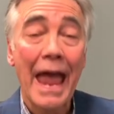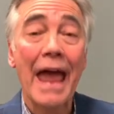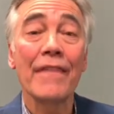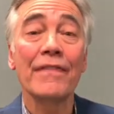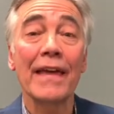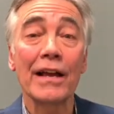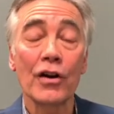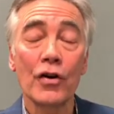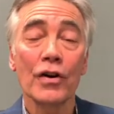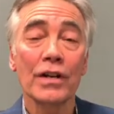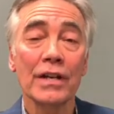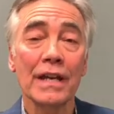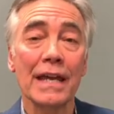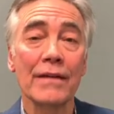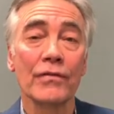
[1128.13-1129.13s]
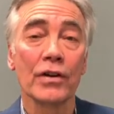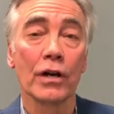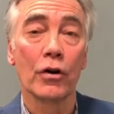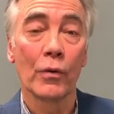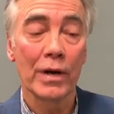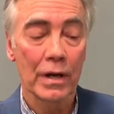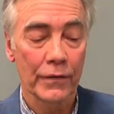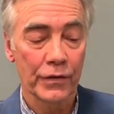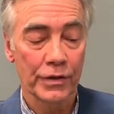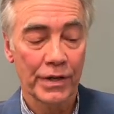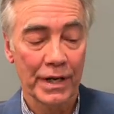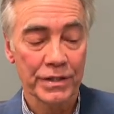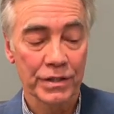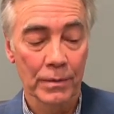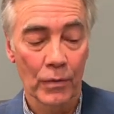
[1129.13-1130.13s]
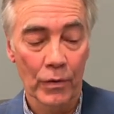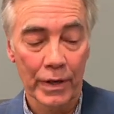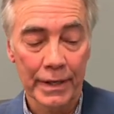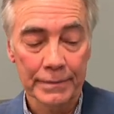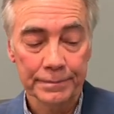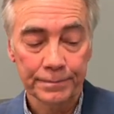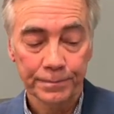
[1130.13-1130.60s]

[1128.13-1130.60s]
and they couldn't even agree on their testimony.